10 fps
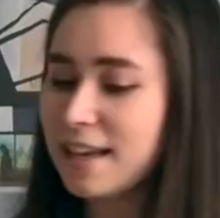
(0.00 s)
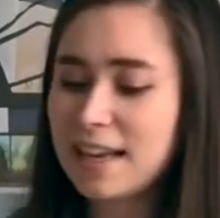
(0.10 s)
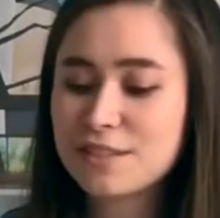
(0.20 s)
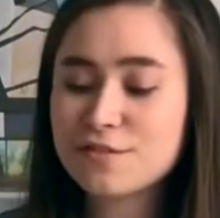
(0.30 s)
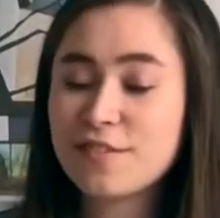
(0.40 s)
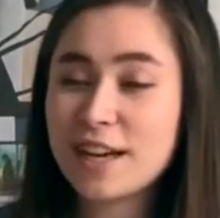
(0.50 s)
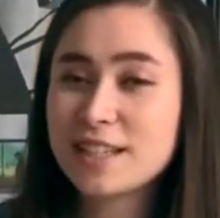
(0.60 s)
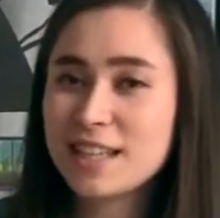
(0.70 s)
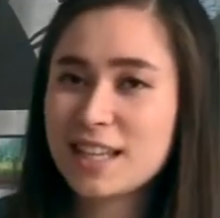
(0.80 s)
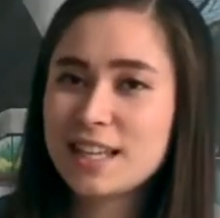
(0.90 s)
And
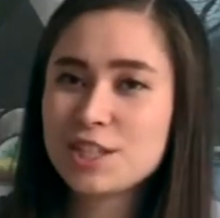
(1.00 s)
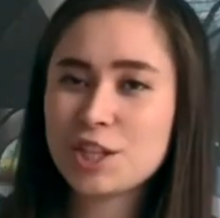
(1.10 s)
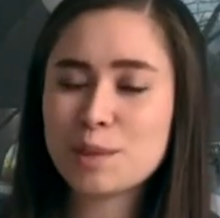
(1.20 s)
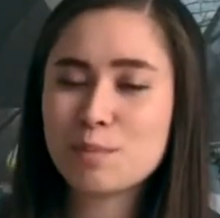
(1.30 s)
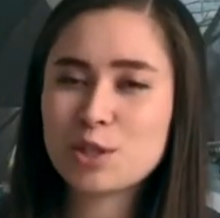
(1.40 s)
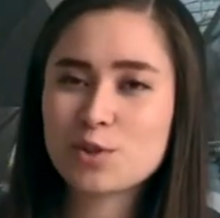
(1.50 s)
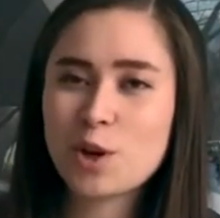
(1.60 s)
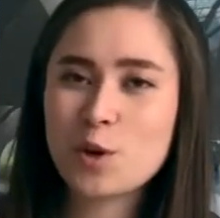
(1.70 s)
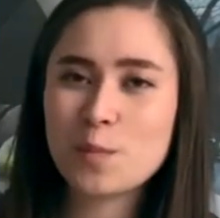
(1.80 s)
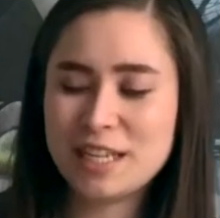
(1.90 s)
finally, Djinn
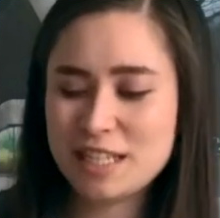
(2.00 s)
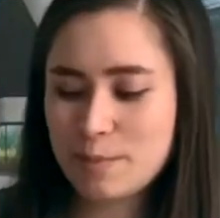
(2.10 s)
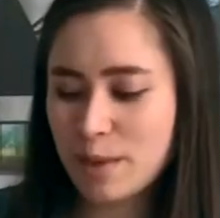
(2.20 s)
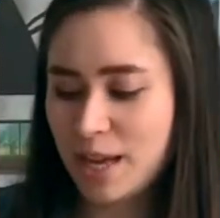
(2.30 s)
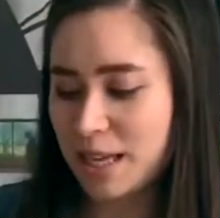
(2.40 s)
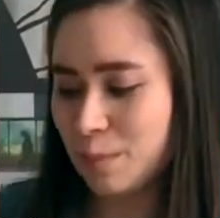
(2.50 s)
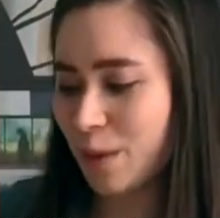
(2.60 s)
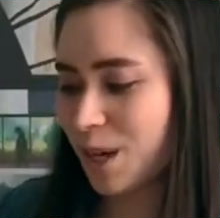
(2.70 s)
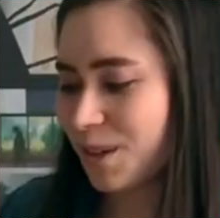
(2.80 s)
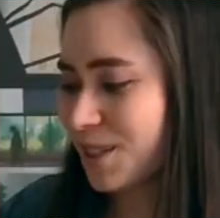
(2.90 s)
Patrol by Deepa
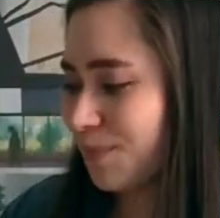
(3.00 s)
Anappara.